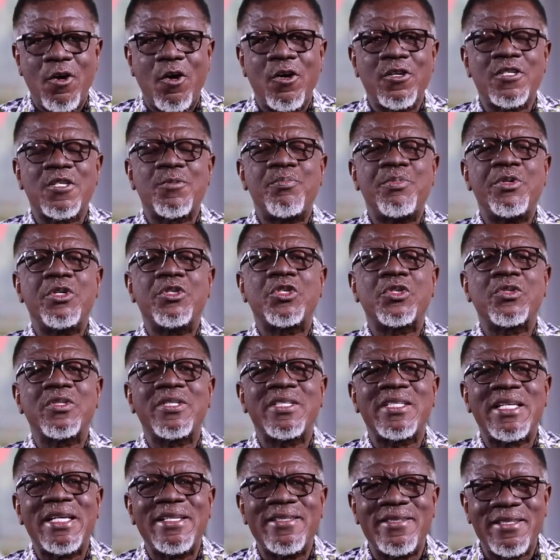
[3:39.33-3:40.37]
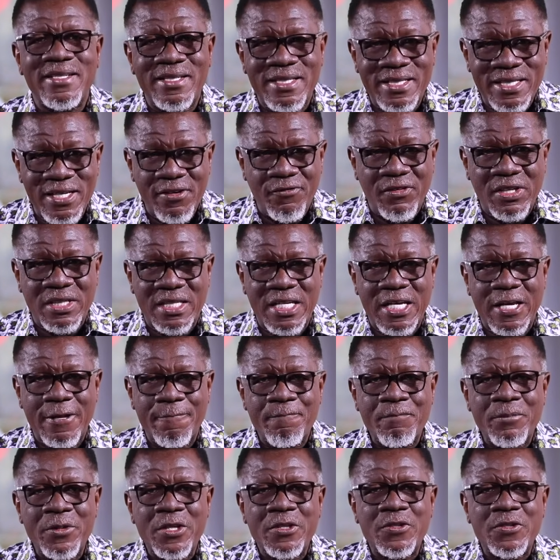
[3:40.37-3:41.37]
or spiritual sensitivity,